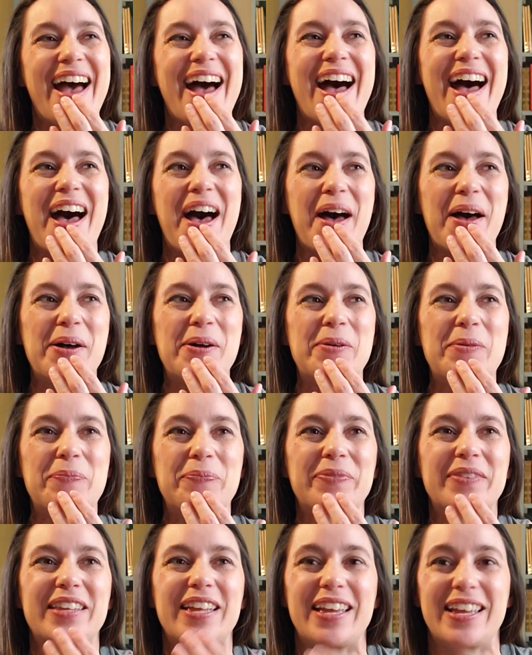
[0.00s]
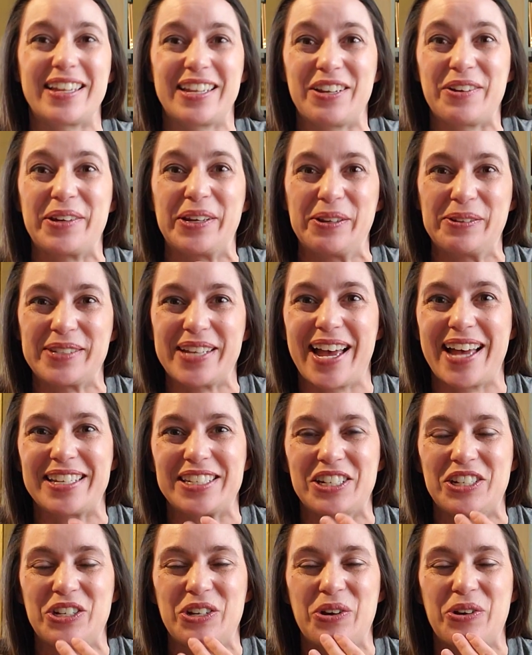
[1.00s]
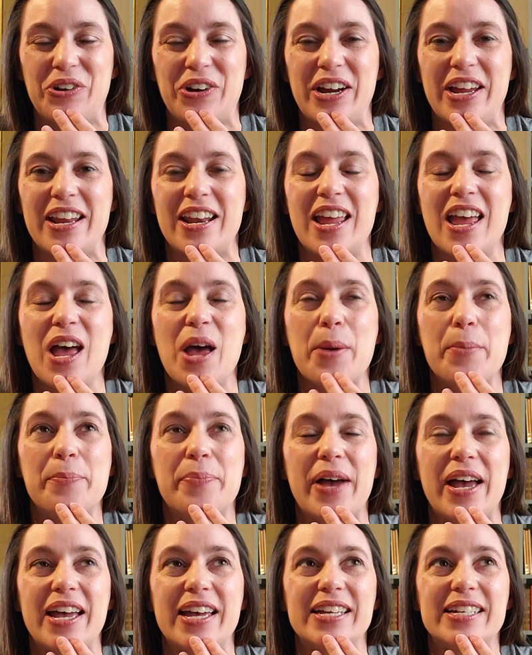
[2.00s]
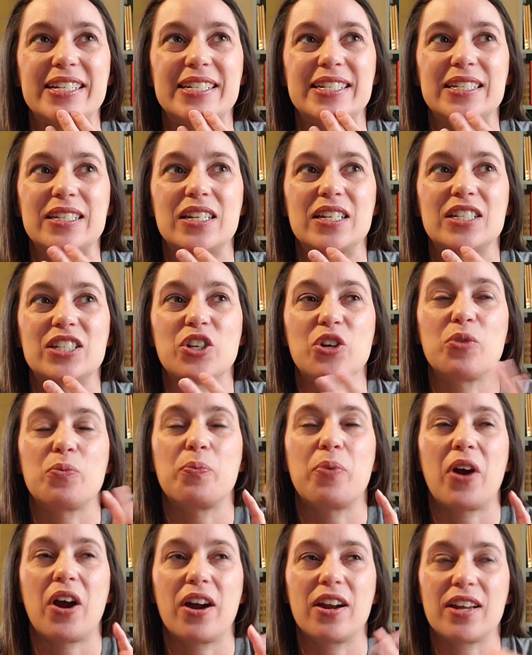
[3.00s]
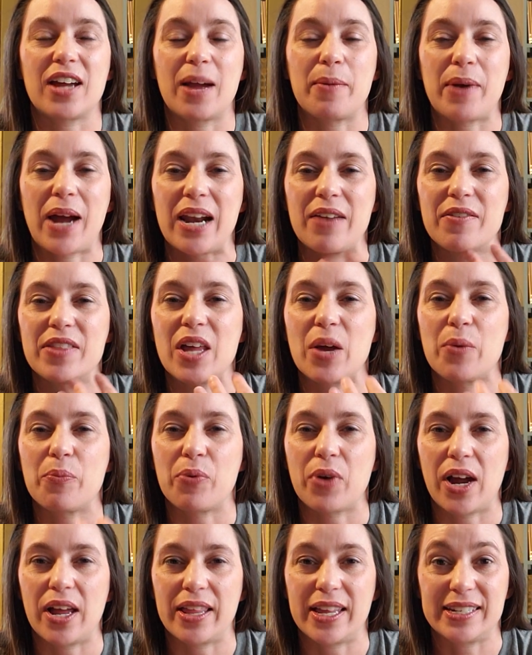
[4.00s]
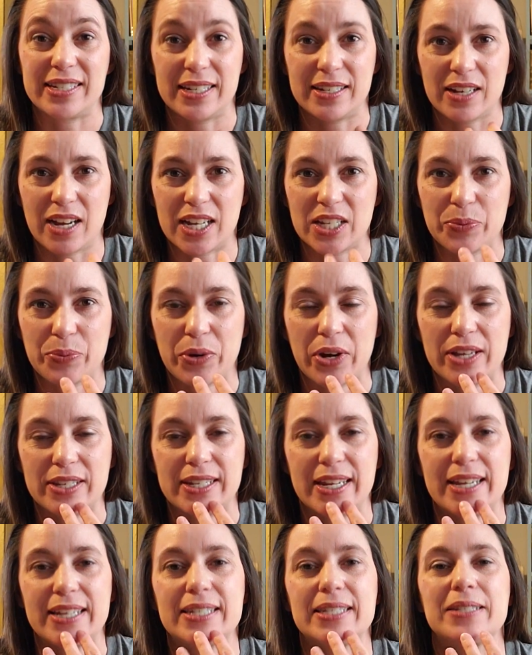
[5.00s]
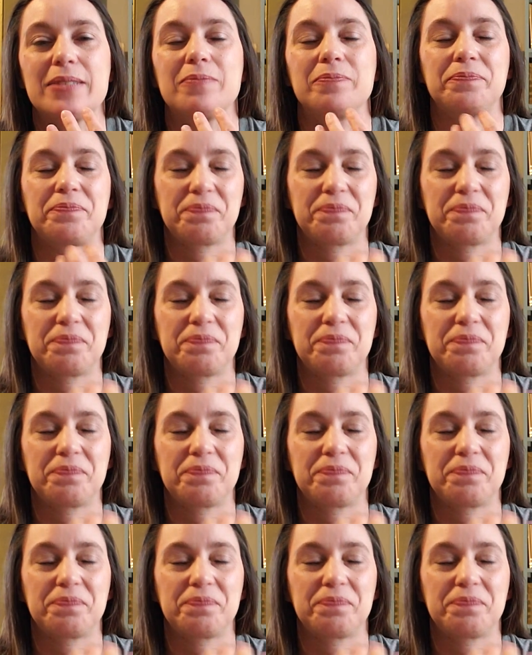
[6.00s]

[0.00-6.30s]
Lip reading: can use that as a deodorant. But so I'm kind of in that detox process.